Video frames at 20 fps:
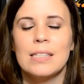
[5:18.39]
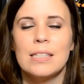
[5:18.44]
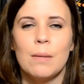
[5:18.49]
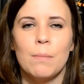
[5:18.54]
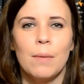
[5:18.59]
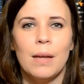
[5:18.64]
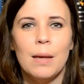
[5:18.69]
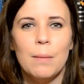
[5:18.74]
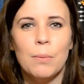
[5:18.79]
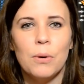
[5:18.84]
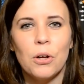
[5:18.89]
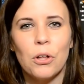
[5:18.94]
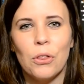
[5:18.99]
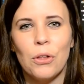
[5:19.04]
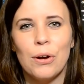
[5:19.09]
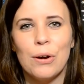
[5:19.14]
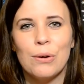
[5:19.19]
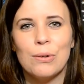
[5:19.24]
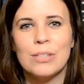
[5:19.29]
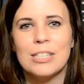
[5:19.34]
some ebook
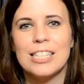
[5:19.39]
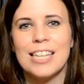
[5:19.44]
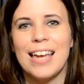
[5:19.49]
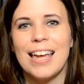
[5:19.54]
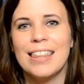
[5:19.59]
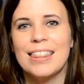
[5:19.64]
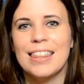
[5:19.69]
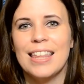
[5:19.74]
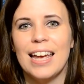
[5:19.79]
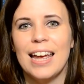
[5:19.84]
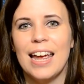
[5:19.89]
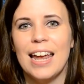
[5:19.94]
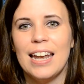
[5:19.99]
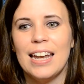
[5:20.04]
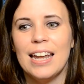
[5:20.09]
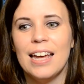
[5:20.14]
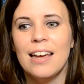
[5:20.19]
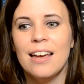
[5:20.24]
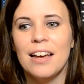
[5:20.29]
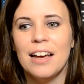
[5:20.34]
loans, and
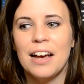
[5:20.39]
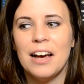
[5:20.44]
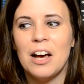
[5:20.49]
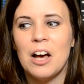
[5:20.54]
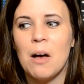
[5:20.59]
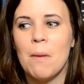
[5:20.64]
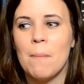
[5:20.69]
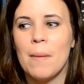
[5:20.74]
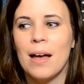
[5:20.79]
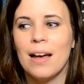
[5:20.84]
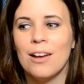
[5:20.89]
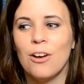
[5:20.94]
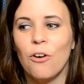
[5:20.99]
then um,